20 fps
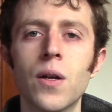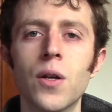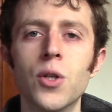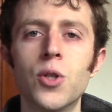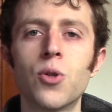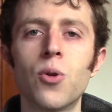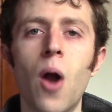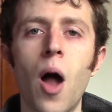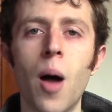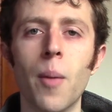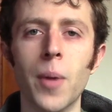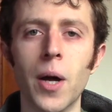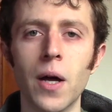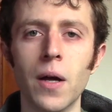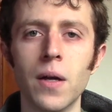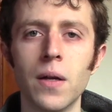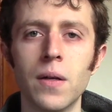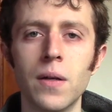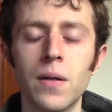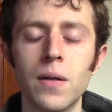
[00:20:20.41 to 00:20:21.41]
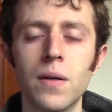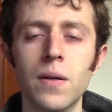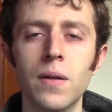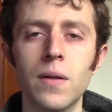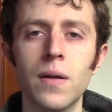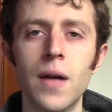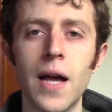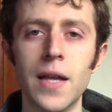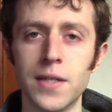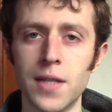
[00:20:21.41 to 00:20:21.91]
trauma,
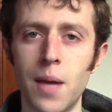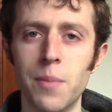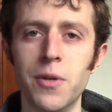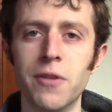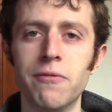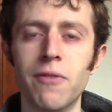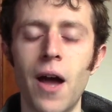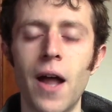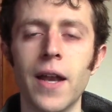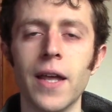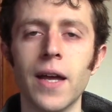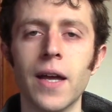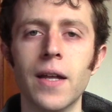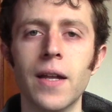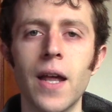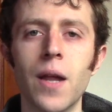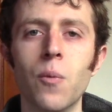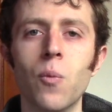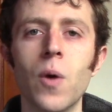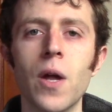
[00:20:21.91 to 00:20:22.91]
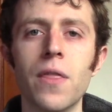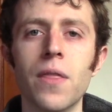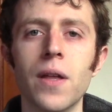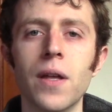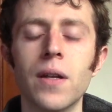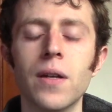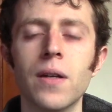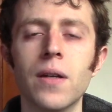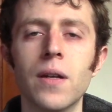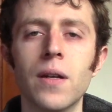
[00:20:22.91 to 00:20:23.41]
as I'm defining it, and with
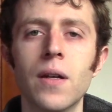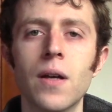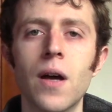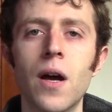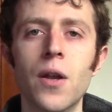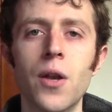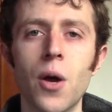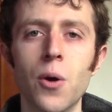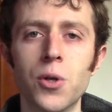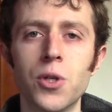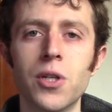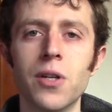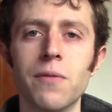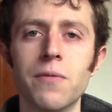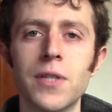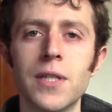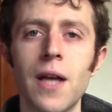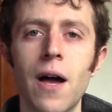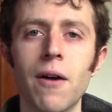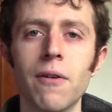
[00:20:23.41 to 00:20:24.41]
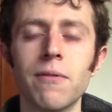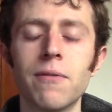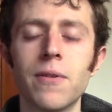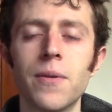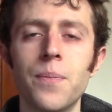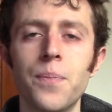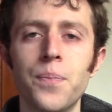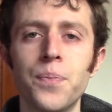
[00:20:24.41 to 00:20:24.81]
it, a notion of self.